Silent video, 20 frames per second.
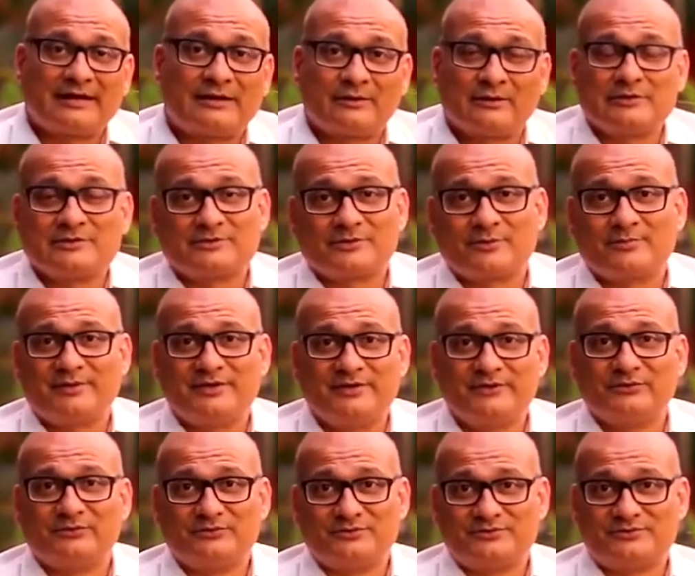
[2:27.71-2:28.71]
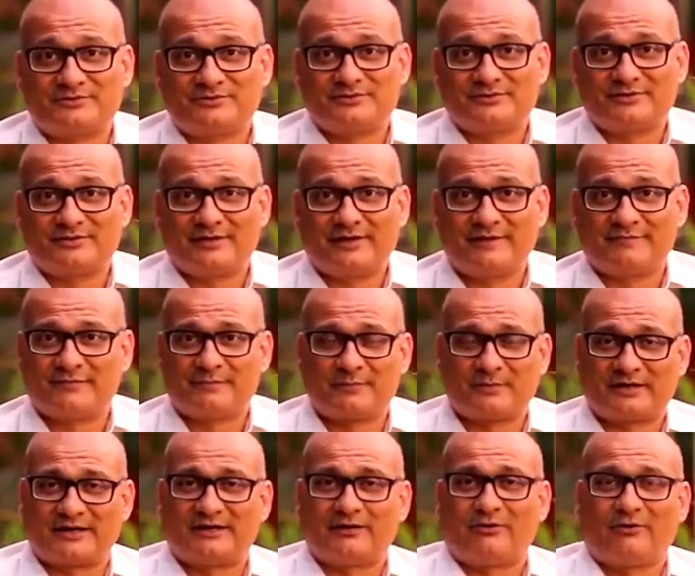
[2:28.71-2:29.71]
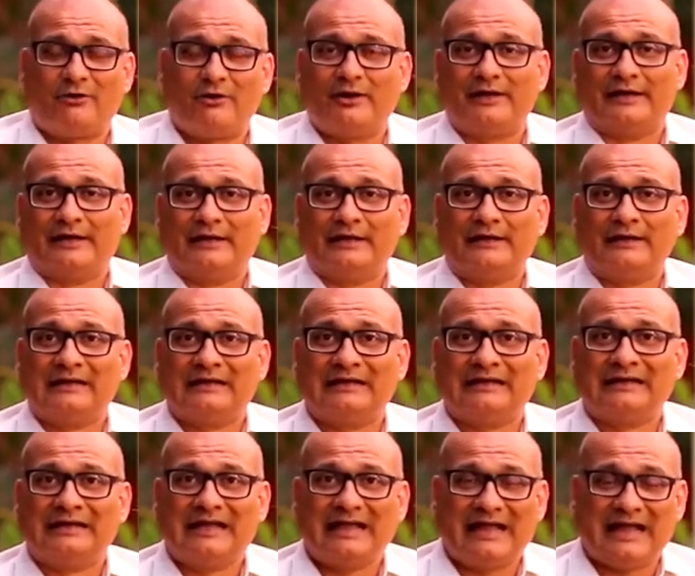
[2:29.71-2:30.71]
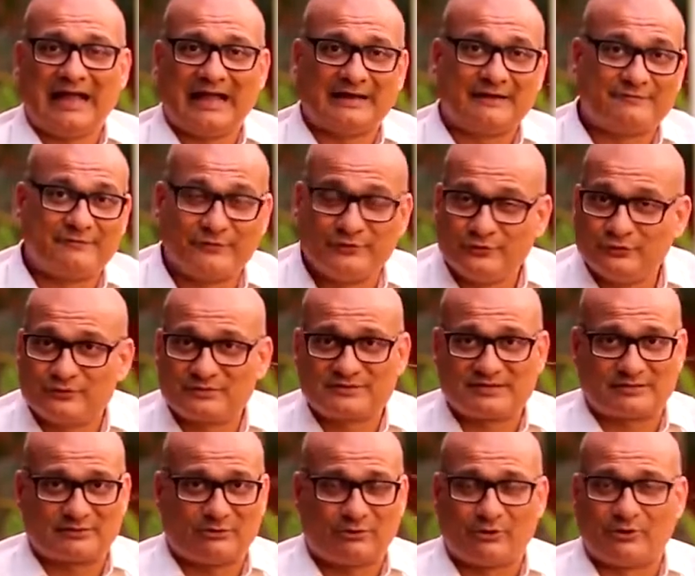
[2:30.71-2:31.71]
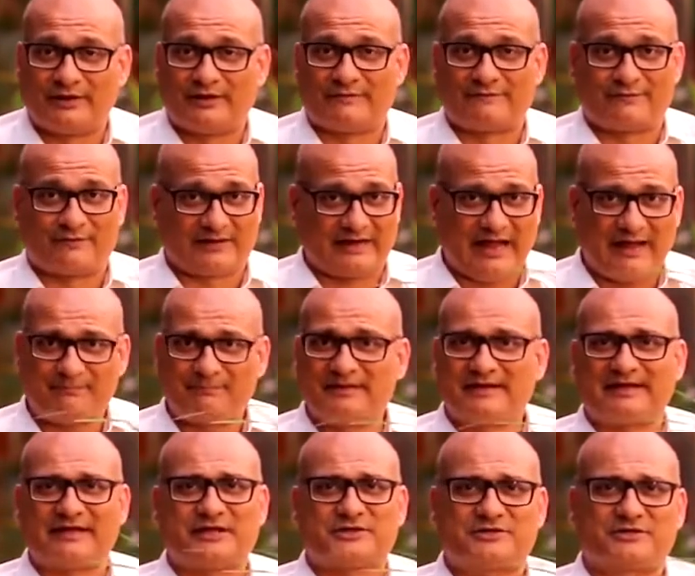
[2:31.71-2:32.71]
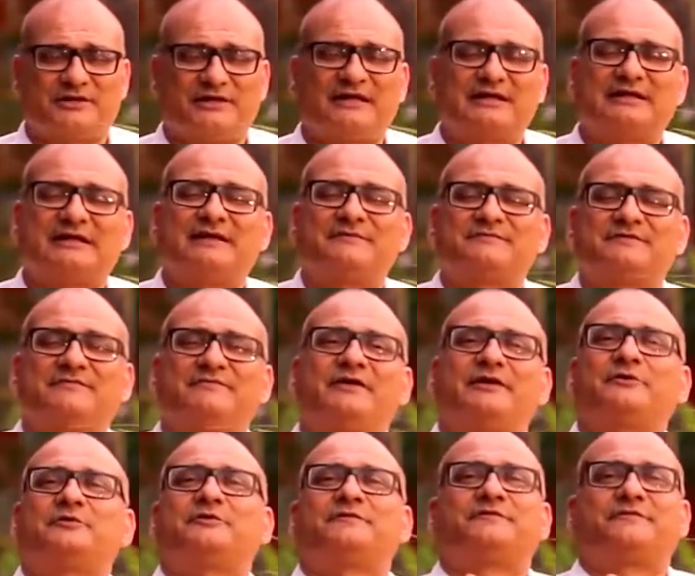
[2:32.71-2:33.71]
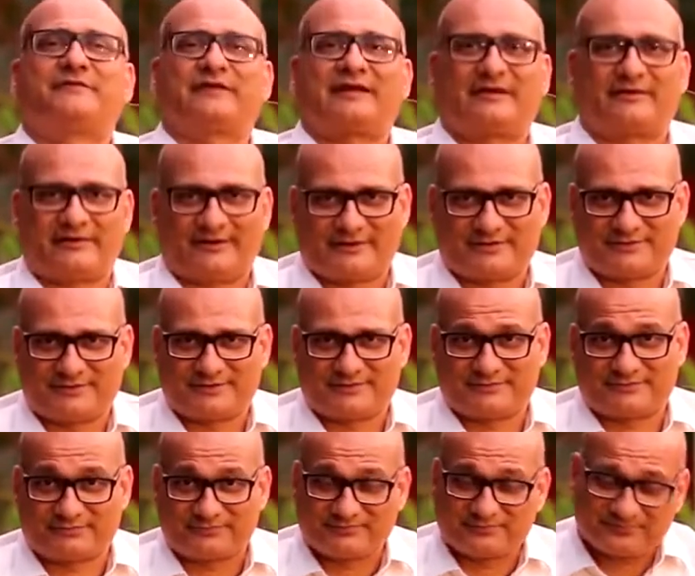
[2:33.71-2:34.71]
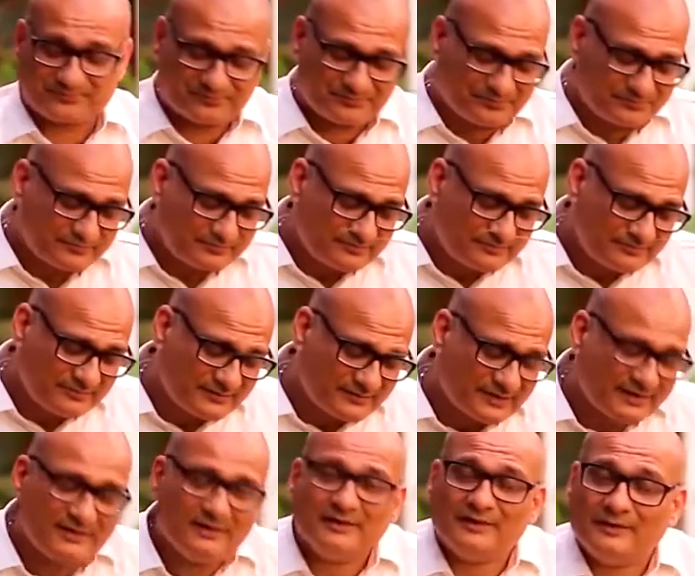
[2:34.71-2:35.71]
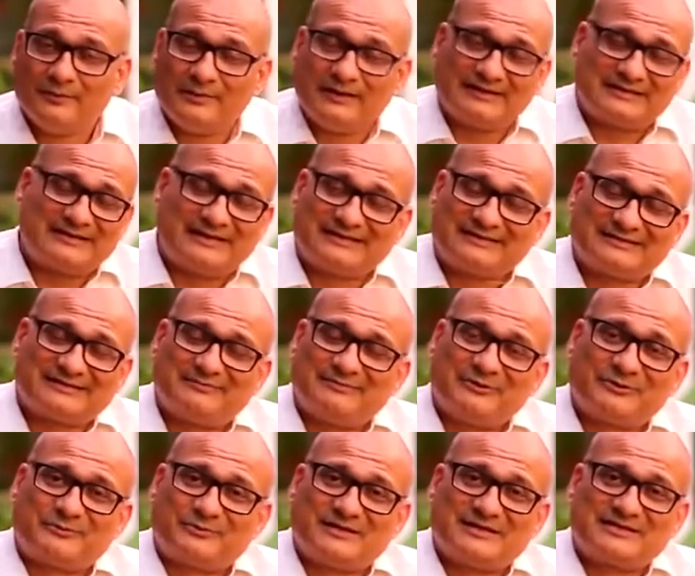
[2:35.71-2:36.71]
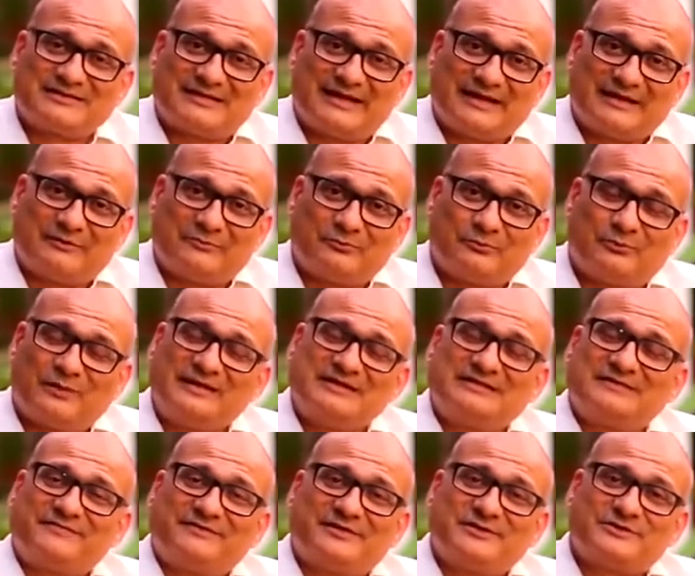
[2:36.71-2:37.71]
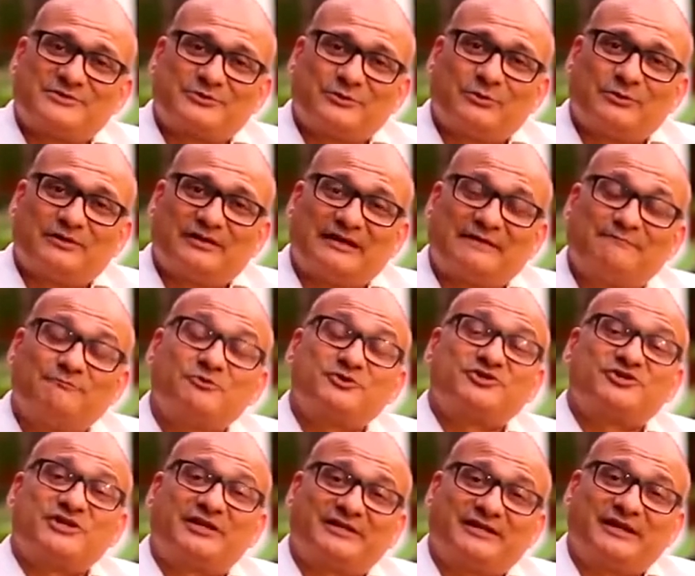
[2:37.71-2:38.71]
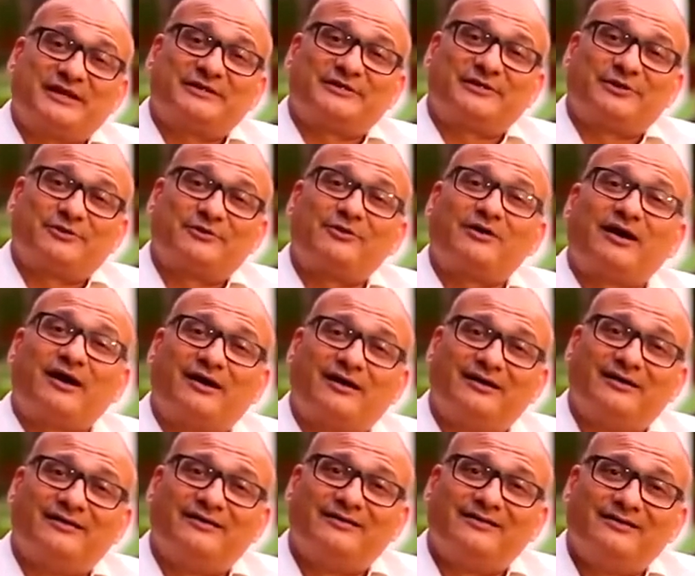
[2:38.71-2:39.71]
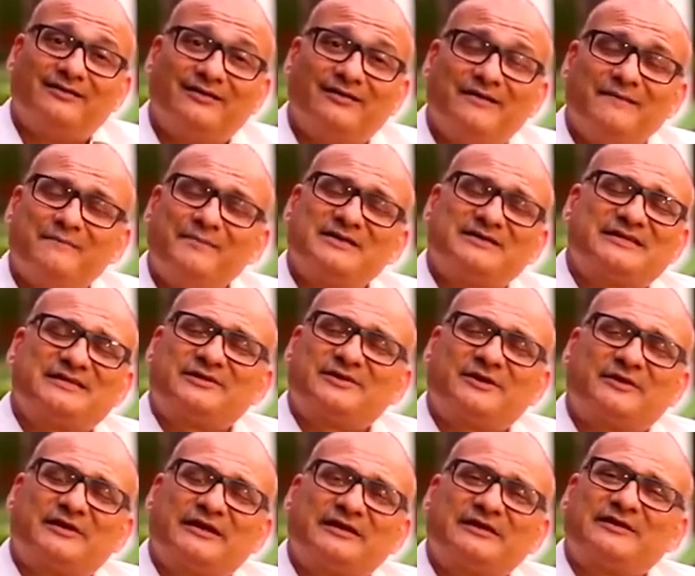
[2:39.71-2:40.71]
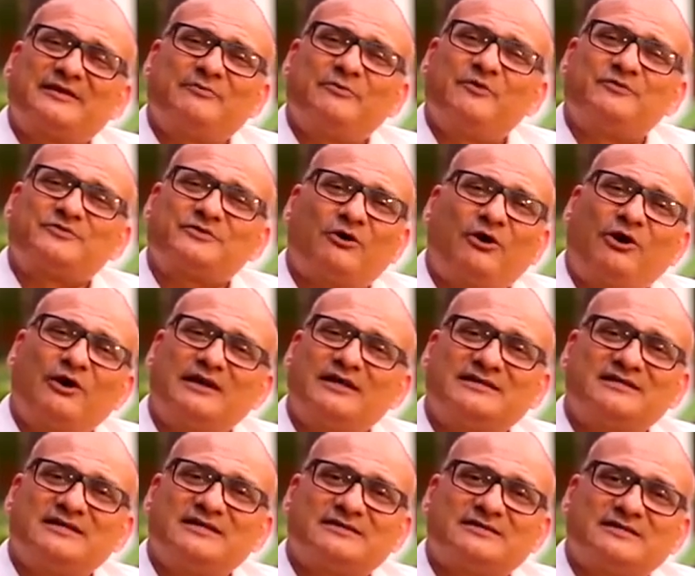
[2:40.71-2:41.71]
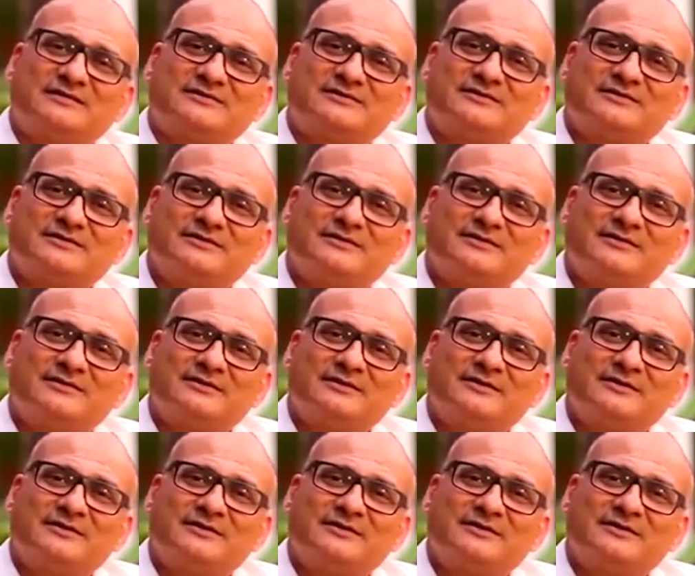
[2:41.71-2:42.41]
can also be used if you put in oil, and if you use that oil for application, it gives a very good fragrance. Well, that is about one side. Once if it is told that mushyati iti roga, means it removes all diseases.